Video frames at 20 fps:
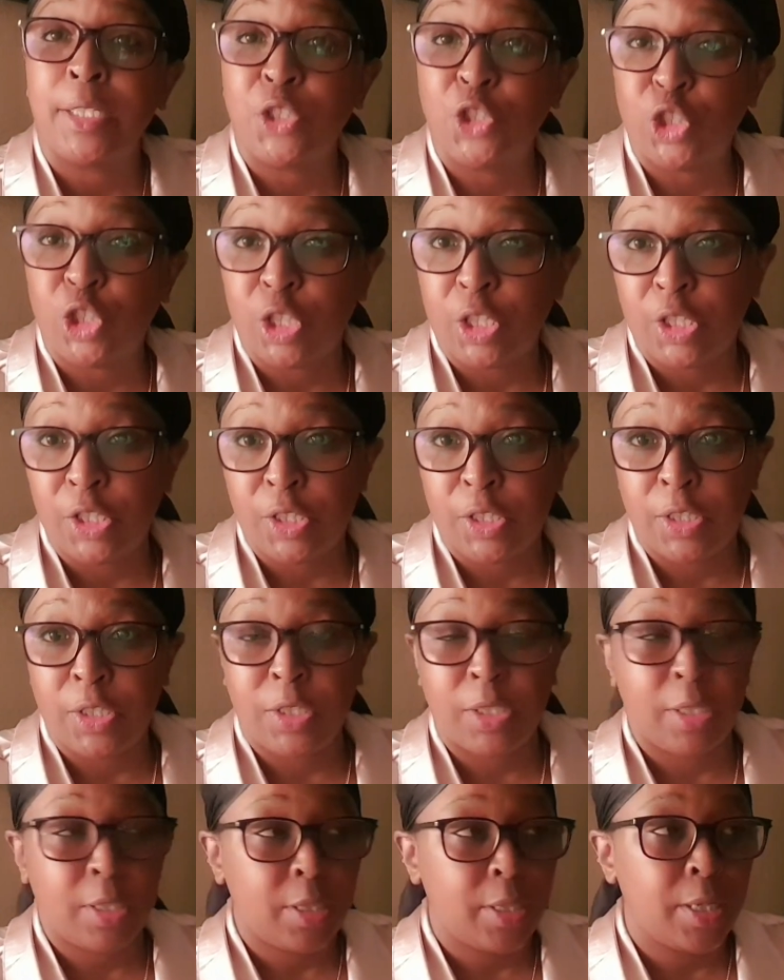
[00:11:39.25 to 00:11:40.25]

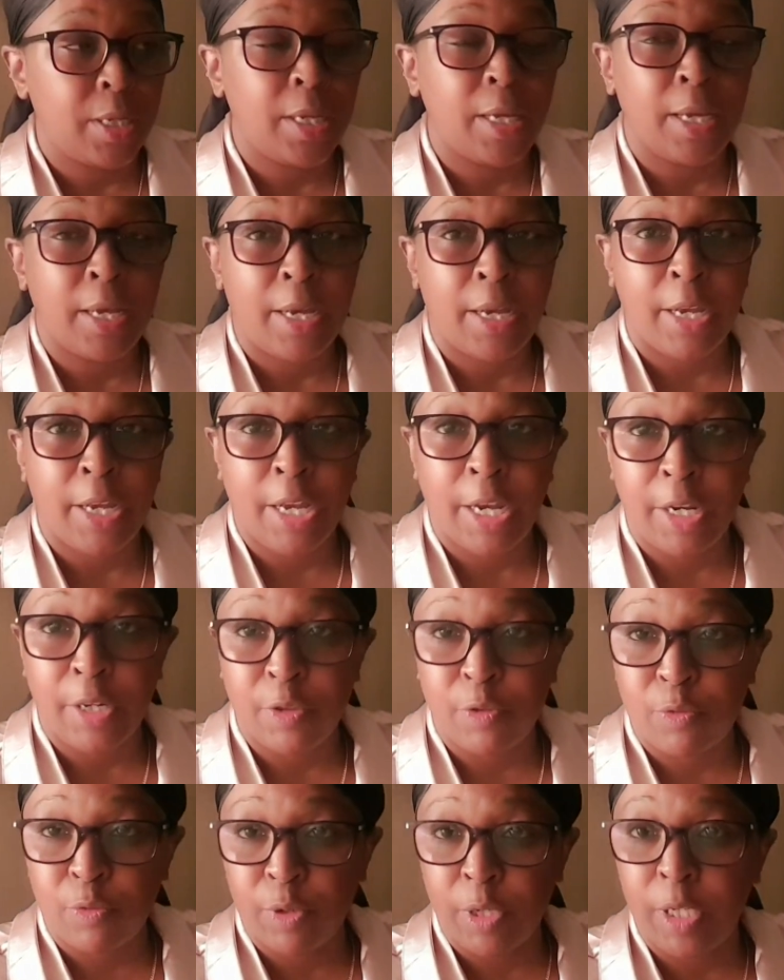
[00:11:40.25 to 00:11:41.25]
just get
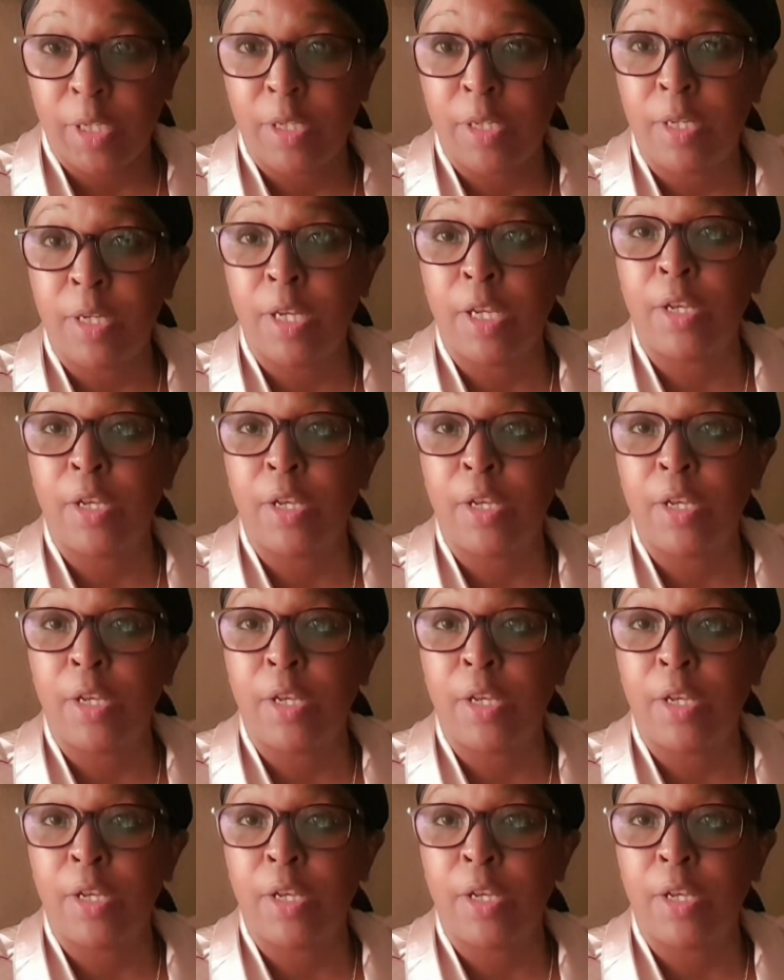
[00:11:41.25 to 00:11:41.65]
rid